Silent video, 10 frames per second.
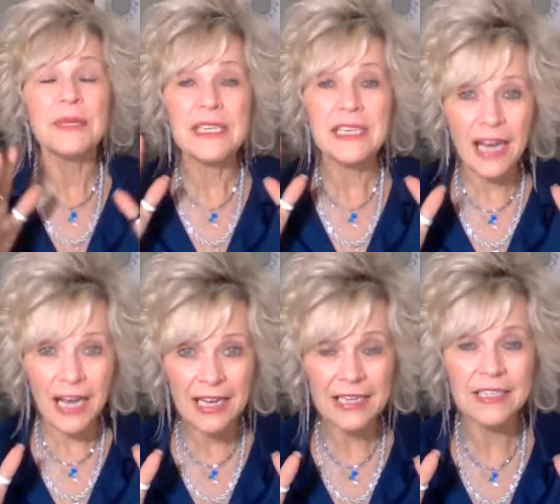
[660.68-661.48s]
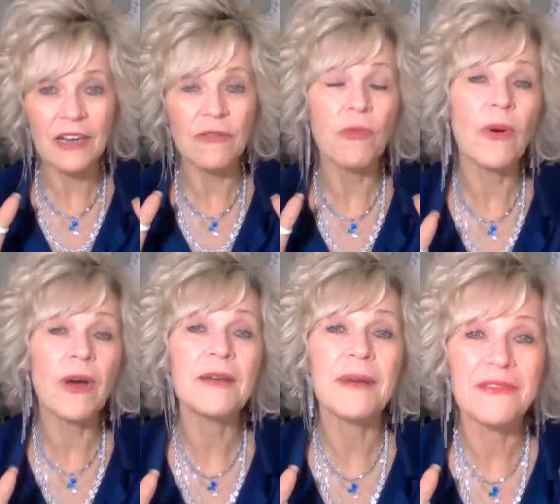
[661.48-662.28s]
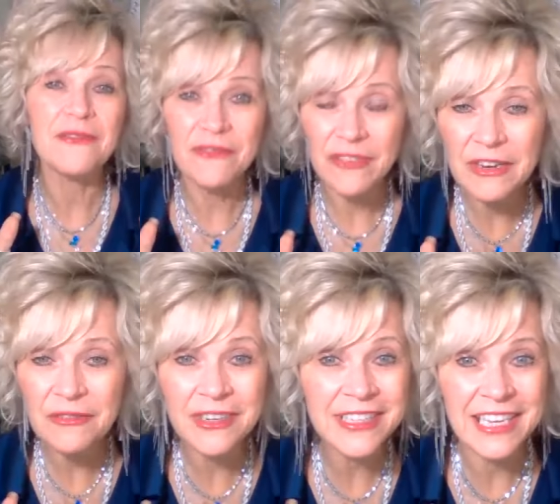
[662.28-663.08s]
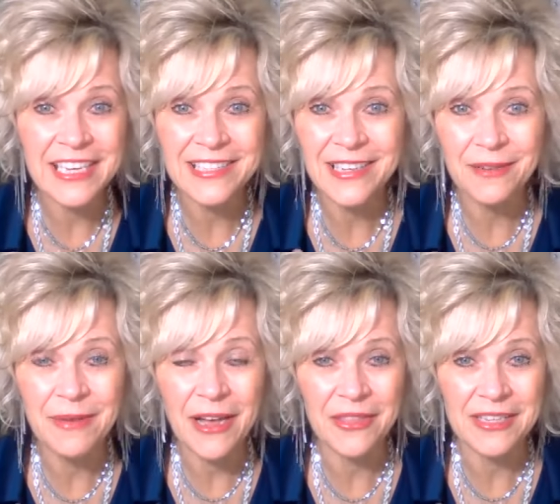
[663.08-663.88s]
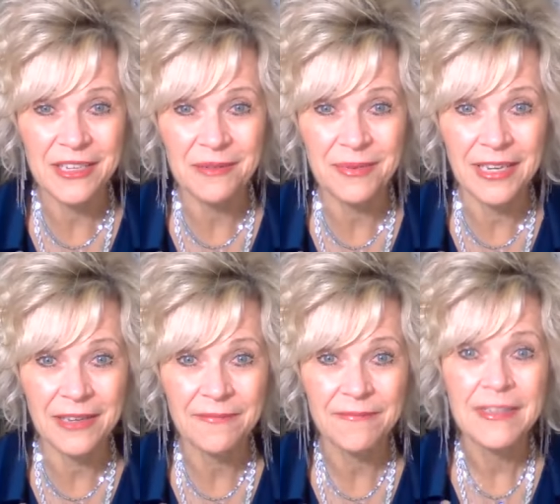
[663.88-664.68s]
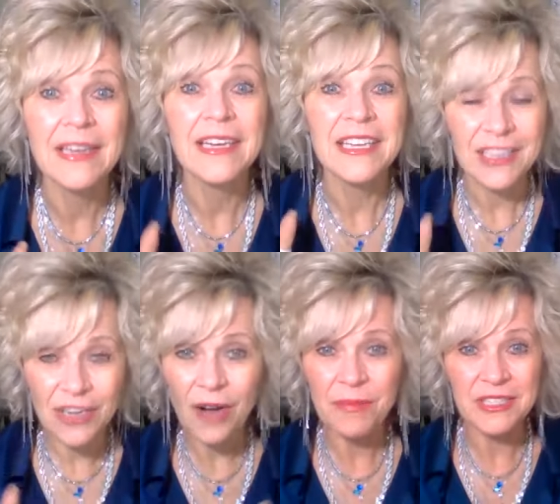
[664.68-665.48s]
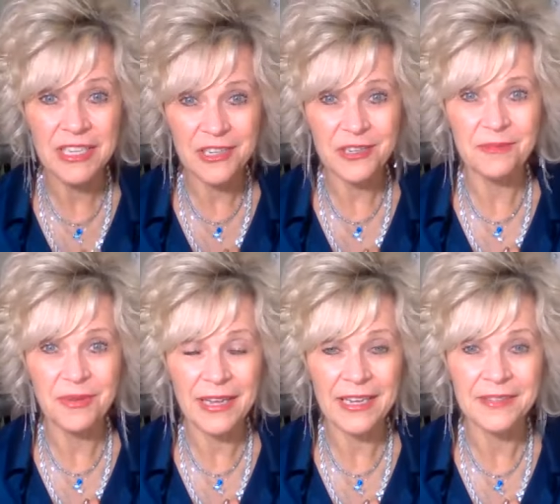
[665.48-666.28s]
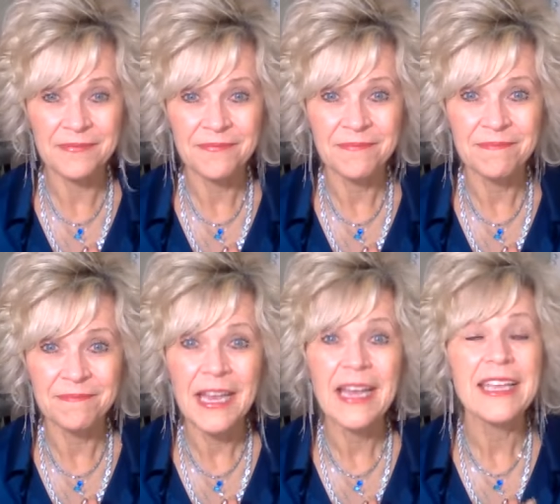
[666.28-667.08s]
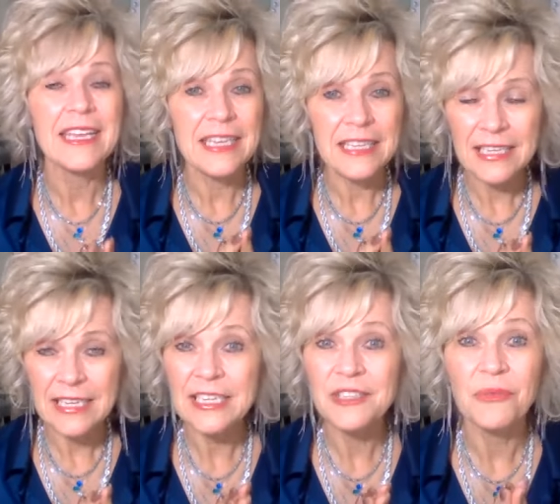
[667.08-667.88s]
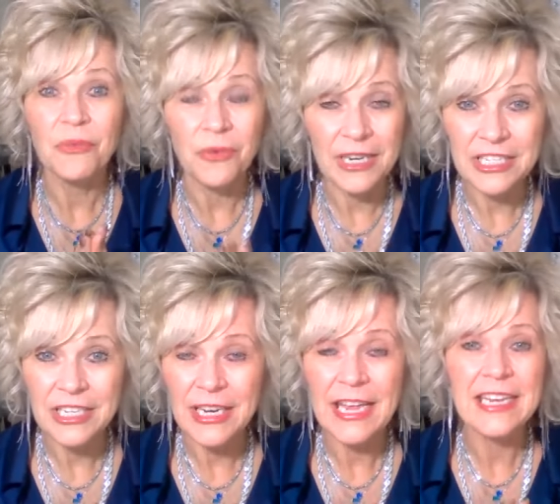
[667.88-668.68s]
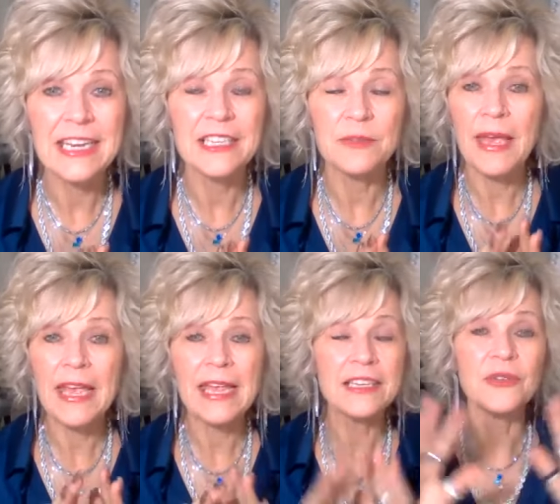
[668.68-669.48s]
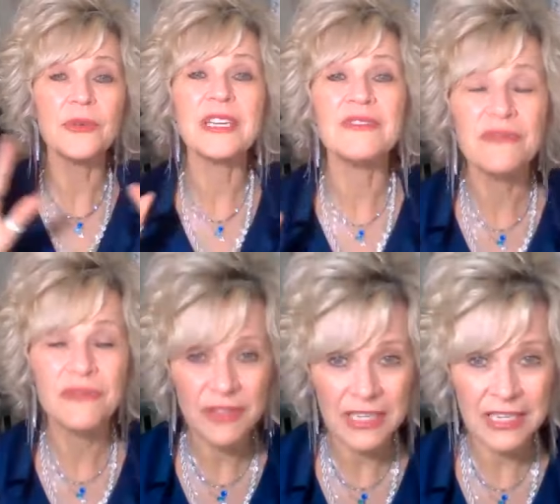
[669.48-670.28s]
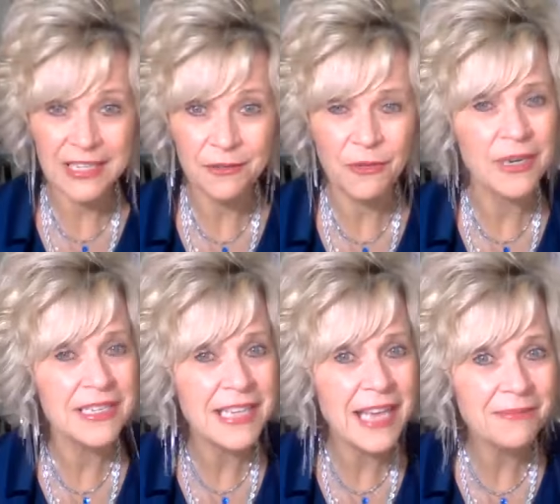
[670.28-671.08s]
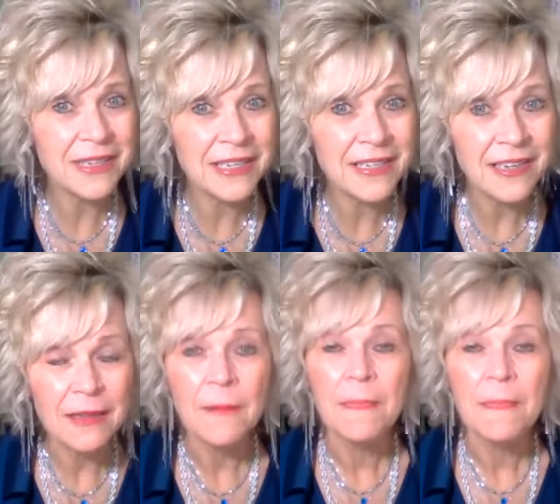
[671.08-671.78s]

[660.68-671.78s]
because of one of my favorite things about this company the compensation plan. It is rich and it is paid to infinity. What does that mean?